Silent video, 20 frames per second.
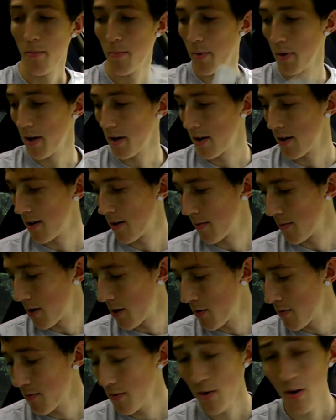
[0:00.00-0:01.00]
But
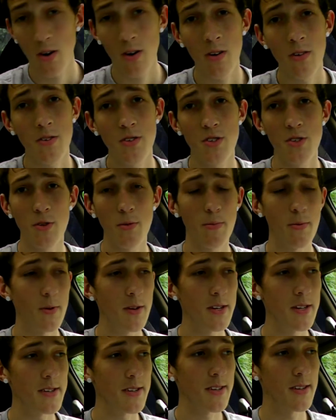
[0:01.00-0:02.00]
overall, super
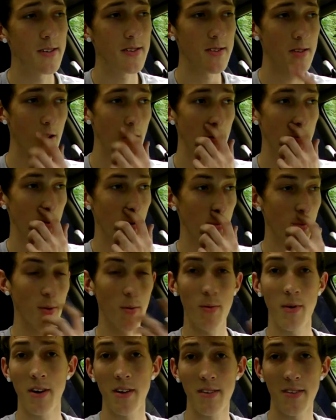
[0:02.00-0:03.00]
easy install. Probably
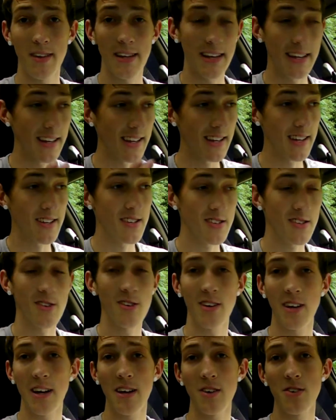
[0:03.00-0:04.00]
one of the
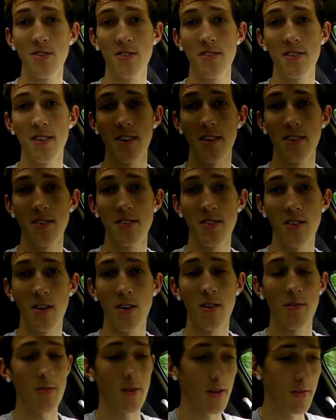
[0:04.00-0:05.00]
easier gauges to
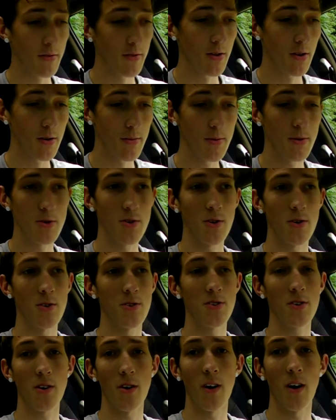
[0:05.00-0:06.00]
install if you have a
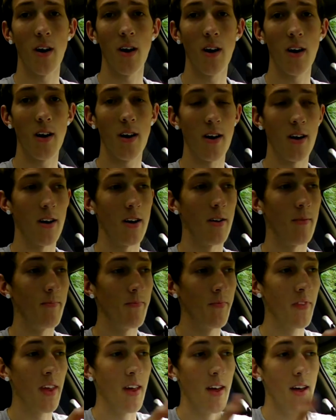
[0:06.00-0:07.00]
turbocharged car.
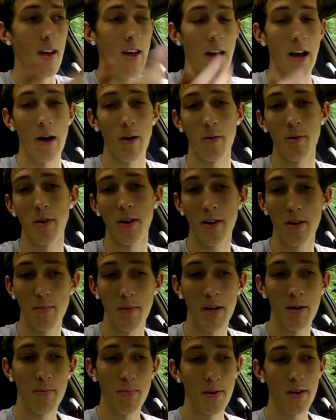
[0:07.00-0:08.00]
I would
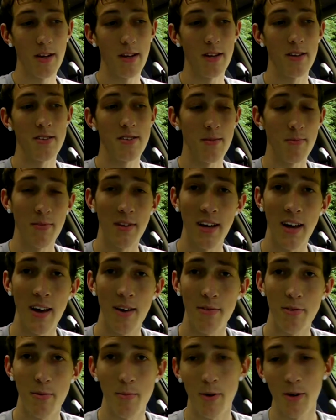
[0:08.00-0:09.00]
recommend putting in something
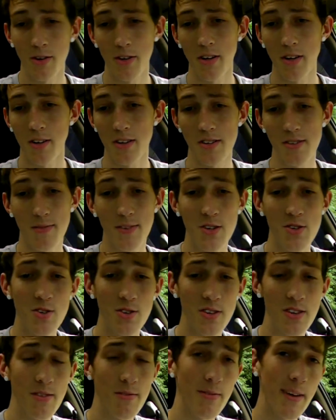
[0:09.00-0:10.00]
aftermarket because
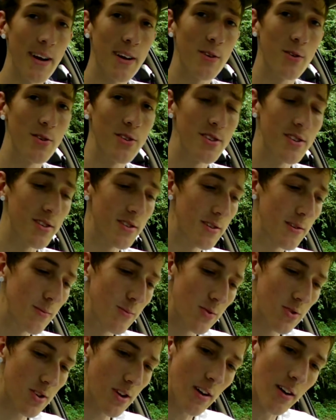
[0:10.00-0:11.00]
eventually the factory
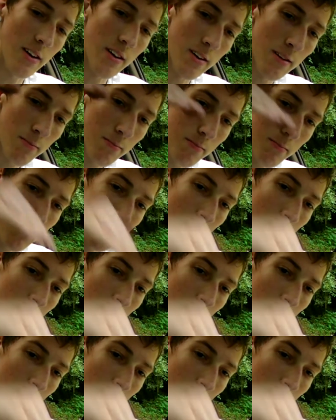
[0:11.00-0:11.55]
system just kind of...